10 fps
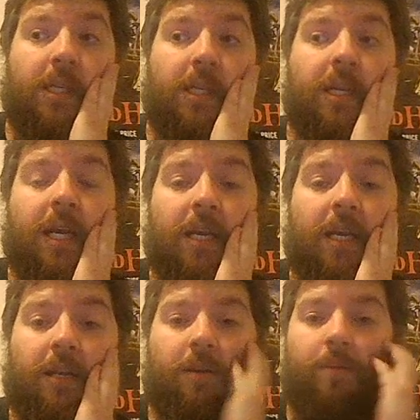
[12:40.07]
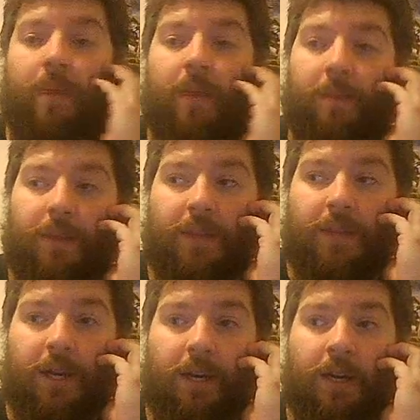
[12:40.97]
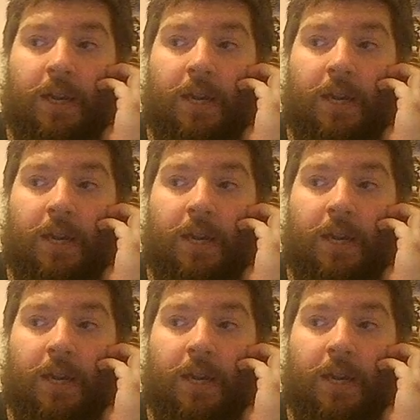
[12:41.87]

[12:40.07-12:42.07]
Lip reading: and I can pipe in there.